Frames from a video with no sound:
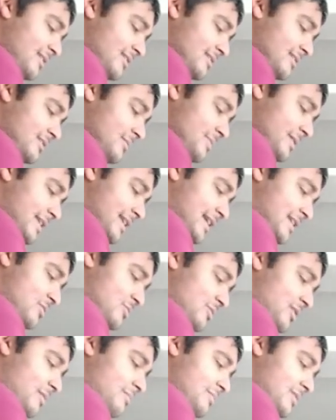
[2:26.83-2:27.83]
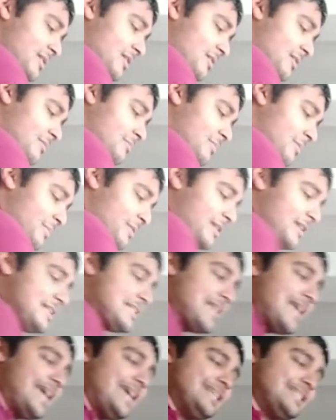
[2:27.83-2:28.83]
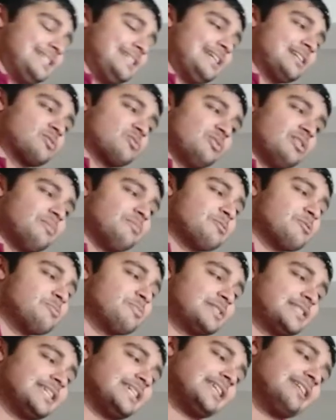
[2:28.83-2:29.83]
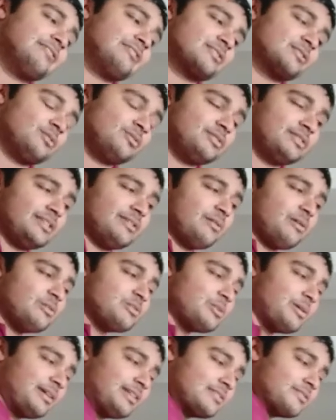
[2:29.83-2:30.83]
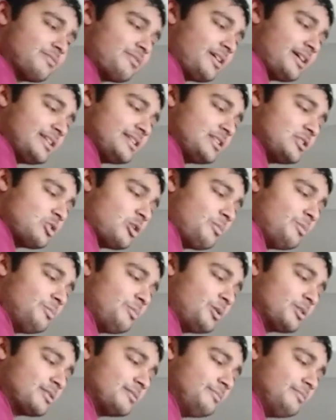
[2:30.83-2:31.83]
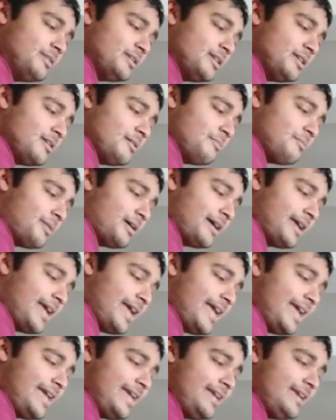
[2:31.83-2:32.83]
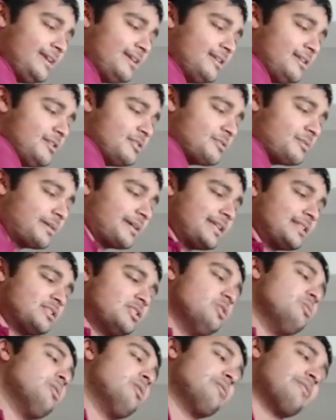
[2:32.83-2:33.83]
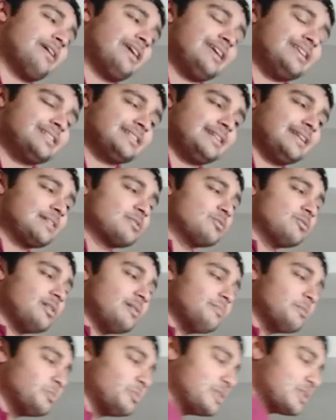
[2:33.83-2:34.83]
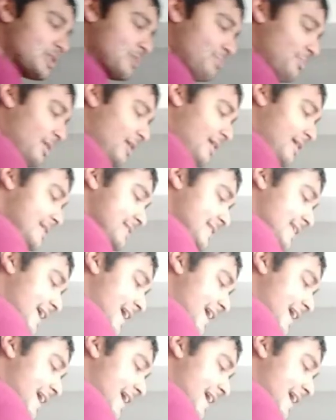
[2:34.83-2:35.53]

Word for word: to be a natural number. But because A is a natural number, in particular it's non-zero, so I can divide the top and bottom by A. So I get 2 over A as a natural number, which implies that